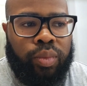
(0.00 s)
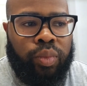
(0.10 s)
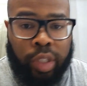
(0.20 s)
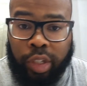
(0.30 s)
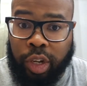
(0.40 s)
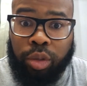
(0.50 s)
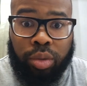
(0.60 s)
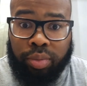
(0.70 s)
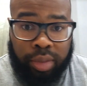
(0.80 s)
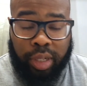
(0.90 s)
to
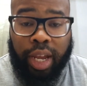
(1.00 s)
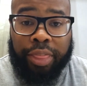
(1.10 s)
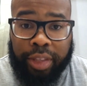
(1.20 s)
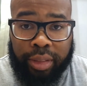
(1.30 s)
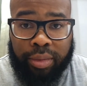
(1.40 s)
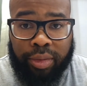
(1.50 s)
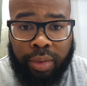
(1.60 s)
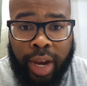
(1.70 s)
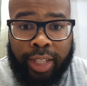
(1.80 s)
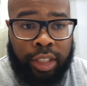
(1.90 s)
nothing,
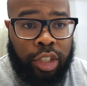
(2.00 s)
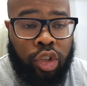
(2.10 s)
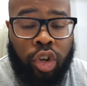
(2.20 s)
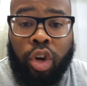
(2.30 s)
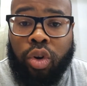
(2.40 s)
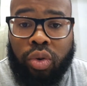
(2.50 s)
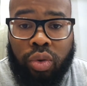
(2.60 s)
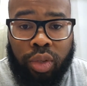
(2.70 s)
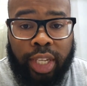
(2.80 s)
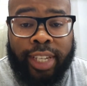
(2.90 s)
right? To
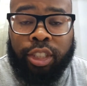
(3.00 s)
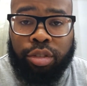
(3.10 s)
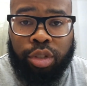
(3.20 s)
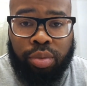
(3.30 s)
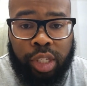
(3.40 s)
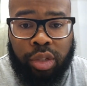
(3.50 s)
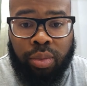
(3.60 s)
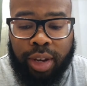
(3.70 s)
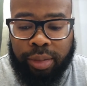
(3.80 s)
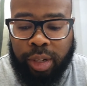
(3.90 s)
no interest
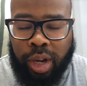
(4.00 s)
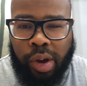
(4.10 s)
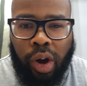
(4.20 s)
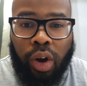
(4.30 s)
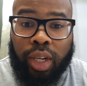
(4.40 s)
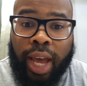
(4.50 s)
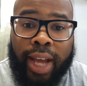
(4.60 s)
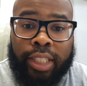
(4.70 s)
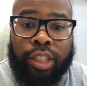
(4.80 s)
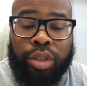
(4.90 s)
whatsoever. All I
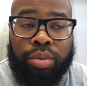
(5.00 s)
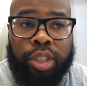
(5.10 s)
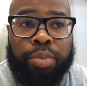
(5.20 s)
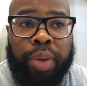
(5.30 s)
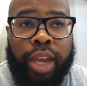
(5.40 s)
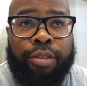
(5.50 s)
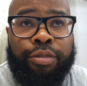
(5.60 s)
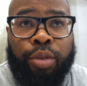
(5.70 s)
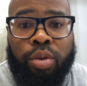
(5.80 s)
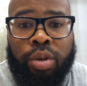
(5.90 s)
had to do was pay
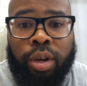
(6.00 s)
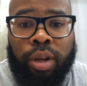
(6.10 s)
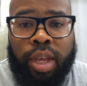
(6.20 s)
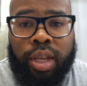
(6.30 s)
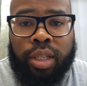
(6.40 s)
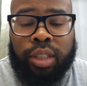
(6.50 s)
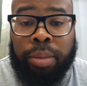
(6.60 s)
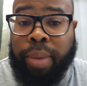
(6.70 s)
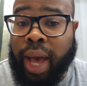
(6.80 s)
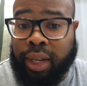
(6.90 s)
for the
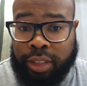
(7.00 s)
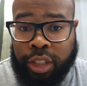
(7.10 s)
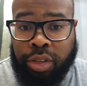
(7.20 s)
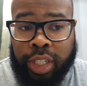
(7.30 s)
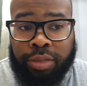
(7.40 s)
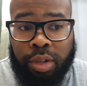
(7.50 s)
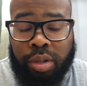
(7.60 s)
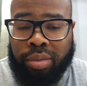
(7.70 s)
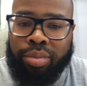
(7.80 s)
balance transfer.